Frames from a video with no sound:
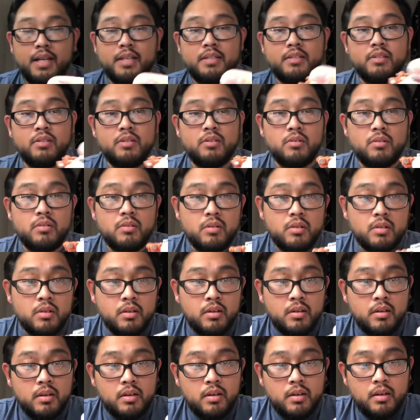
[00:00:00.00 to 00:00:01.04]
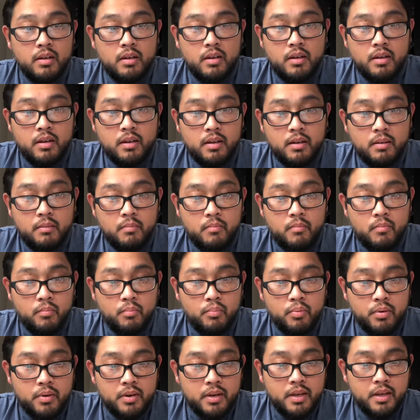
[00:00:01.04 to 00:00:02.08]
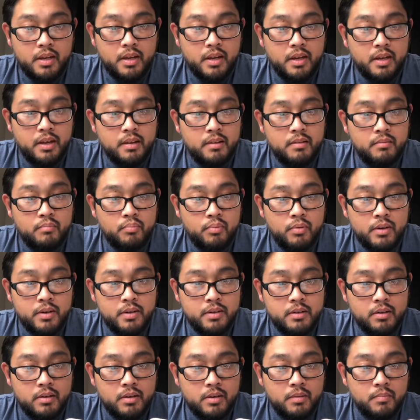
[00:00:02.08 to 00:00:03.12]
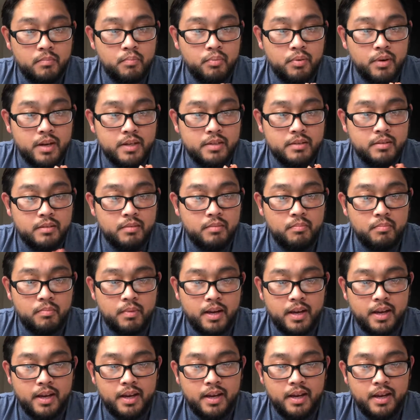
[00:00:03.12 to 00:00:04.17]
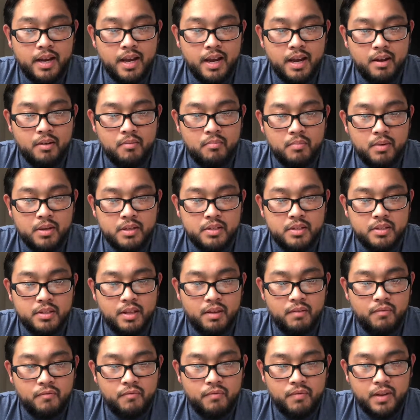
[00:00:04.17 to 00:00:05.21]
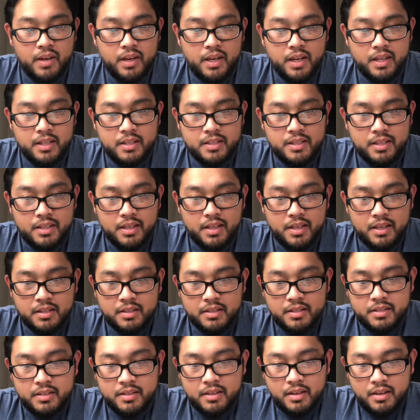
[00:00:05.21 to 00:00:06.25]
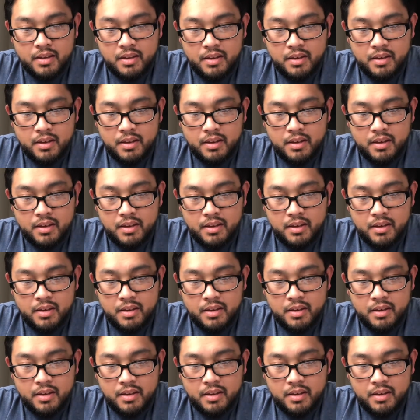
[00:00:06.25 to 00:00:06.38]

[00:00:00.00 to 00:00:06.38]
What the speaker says: I still am pretty darn impressed by how much they fit into this.